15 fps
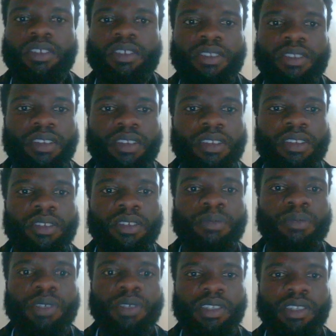And the
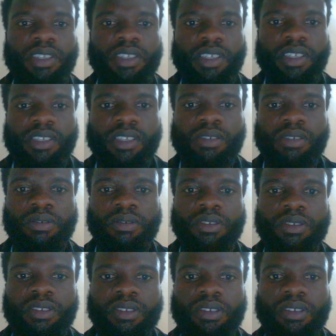business cases
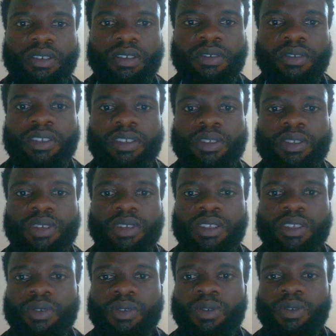of the students'
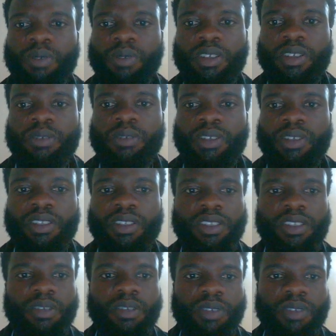record management
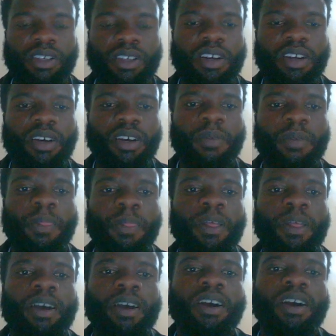systems are
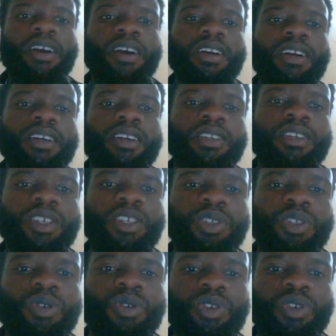
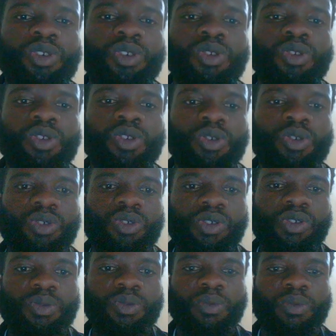educational institutions,
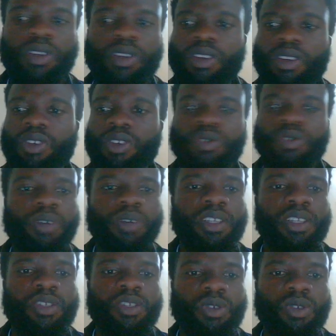human
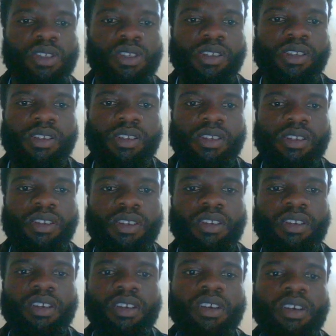resources
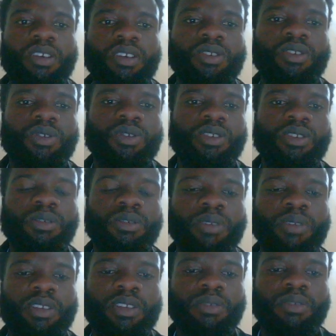
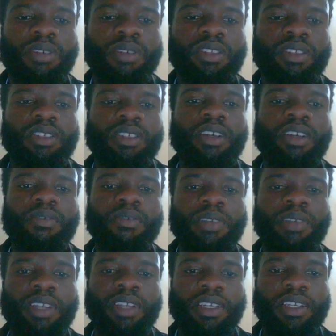management, government
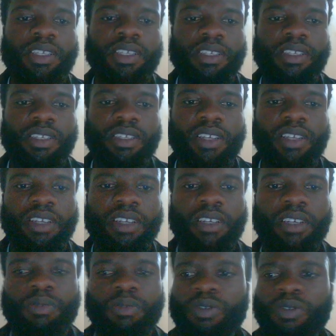agencies, and
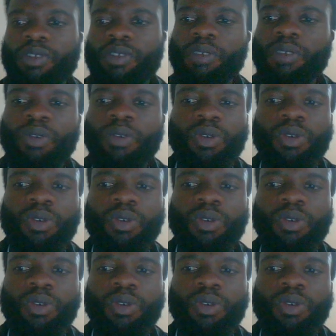non-profitable